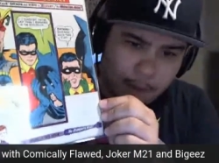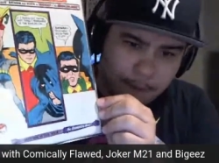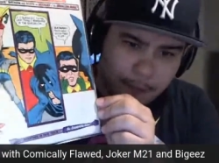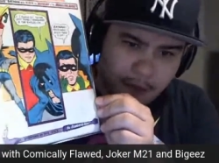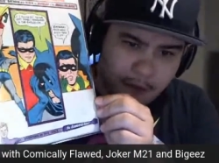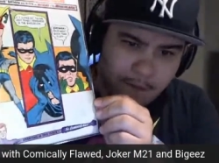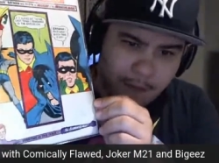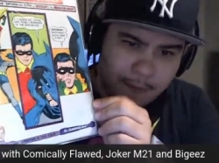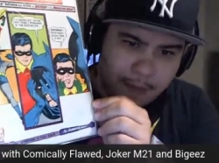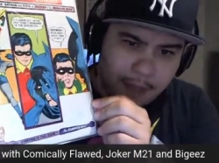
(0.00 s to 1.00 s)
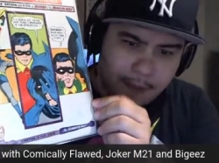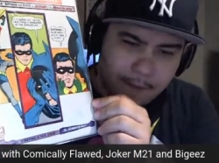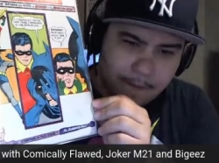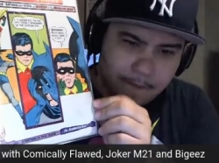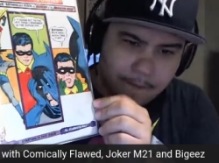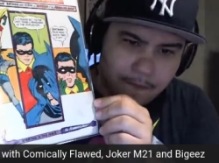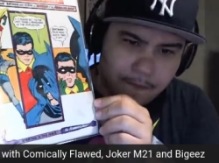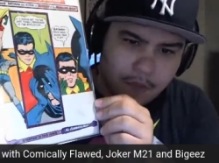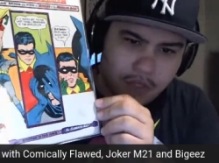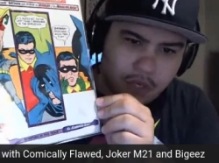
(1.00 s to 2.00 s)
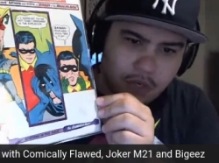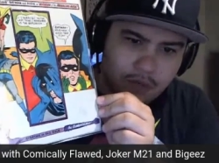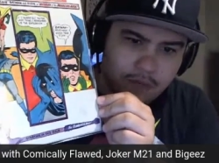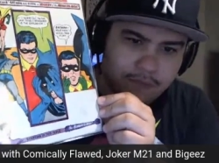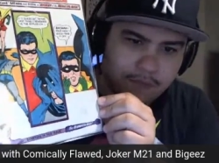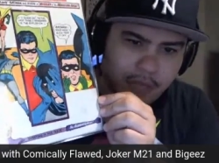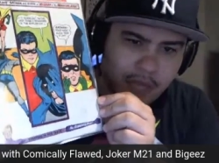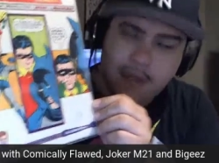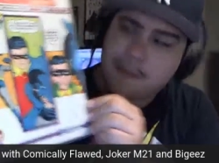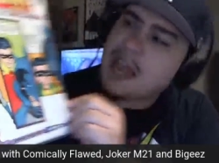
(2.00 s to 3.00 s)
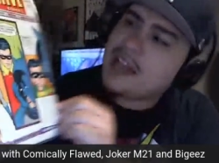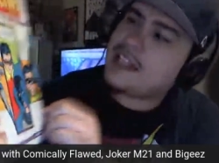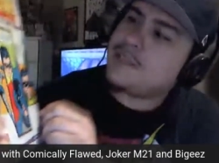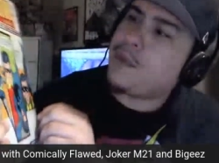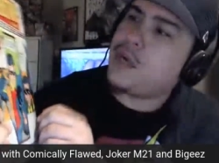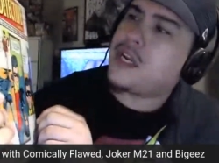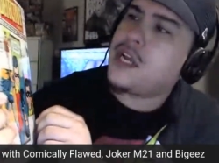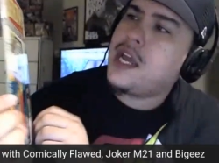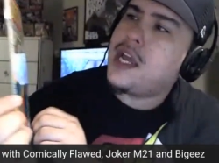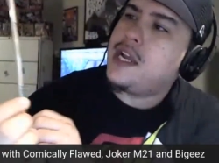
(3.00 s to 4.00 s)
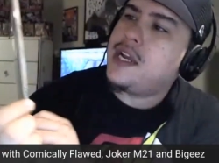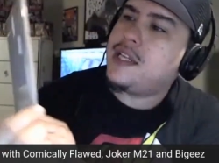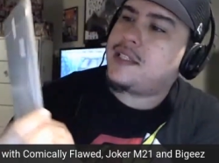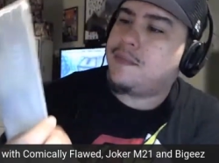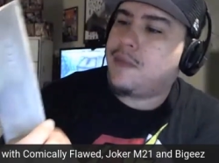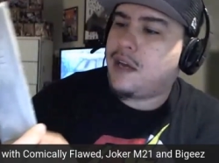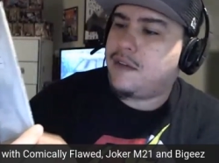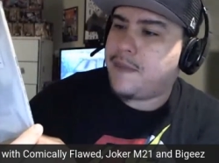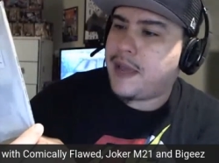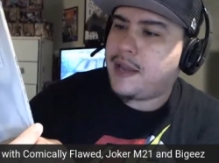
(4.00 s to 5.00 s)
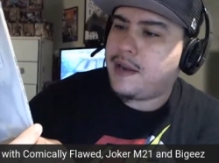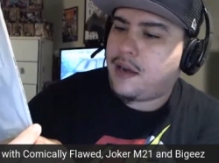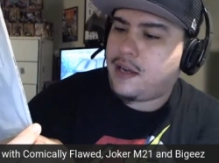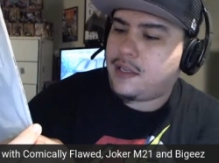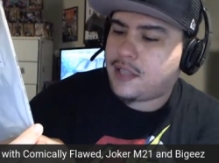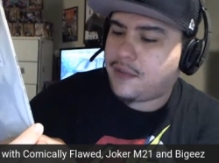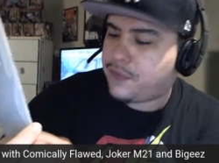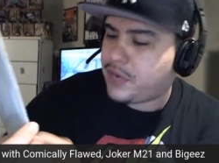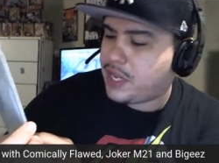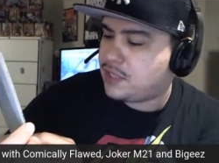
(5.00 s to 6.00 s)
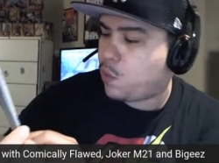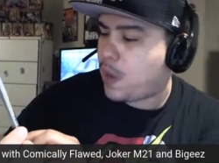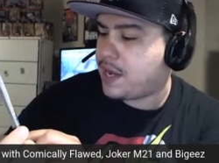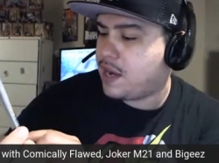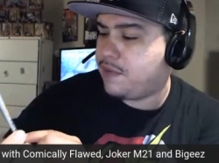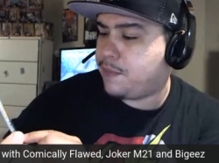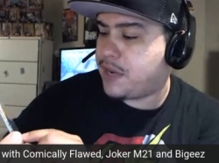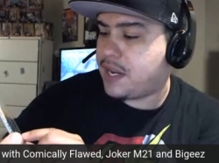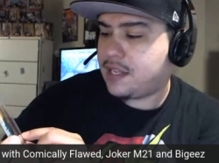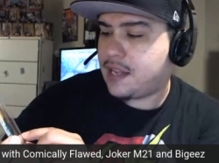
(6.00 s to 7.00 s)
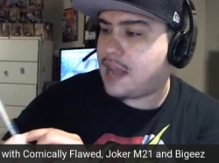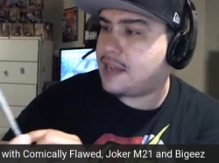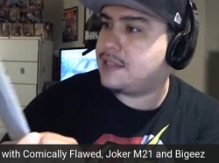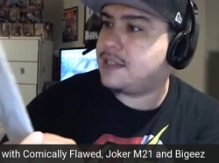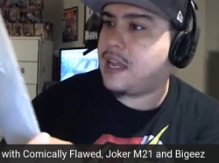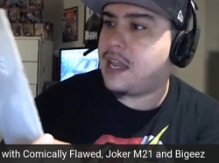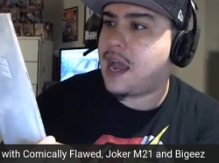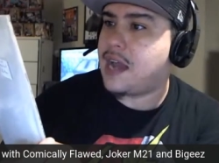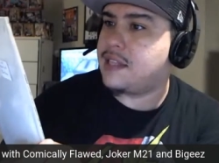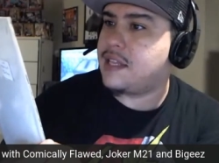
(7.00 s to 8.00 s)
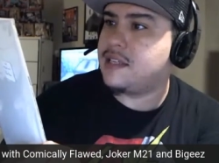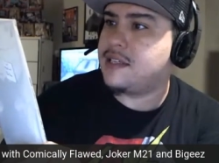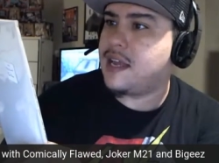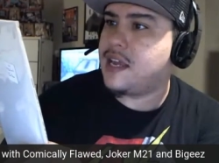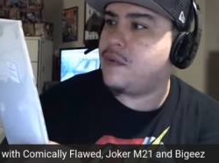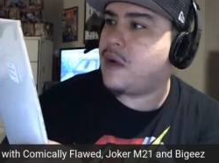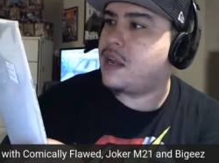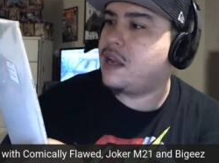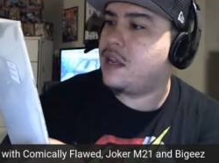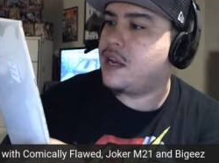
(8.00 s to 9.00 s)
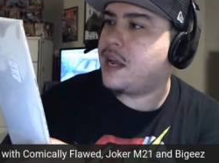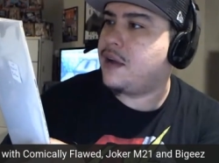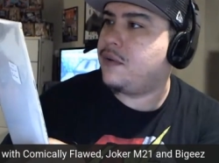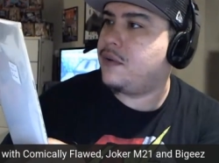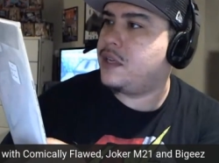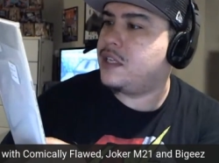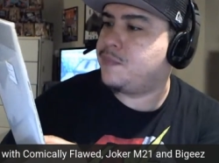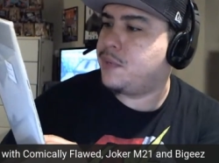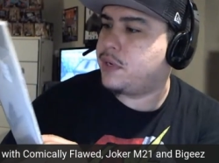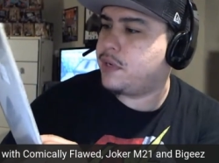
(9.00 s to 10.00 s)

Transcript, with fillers: nice. of Batman. So yeah, I mean this book needs some love, man. Uh, definitely is a white cover, but it, I could see a lot of things that E Rock can clean out in this book.